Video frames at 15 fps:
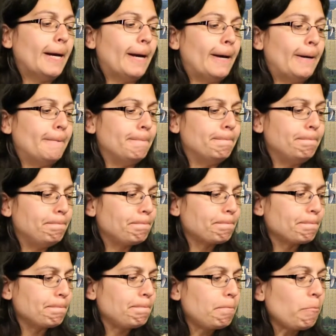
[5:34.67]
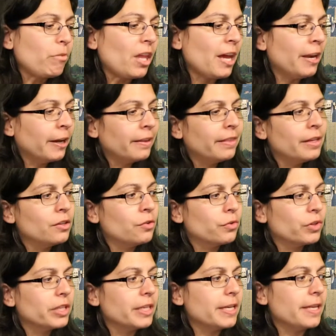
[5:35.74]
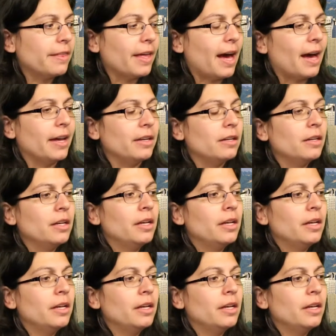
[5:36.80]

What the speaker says: And I think really that